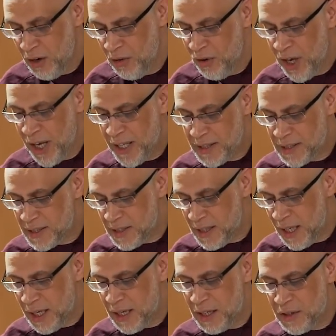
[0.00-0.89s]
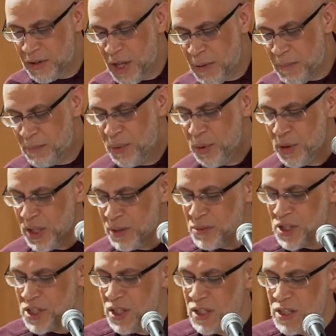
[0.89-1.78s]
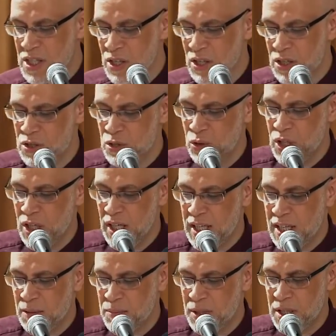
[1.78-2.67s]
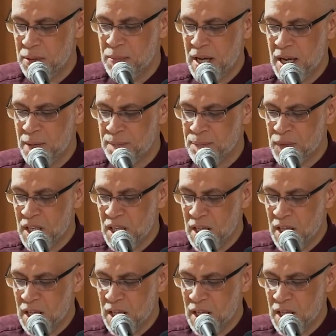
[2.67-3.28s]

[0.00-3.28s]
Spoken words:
Right, that book I'm just going to talk a little bit about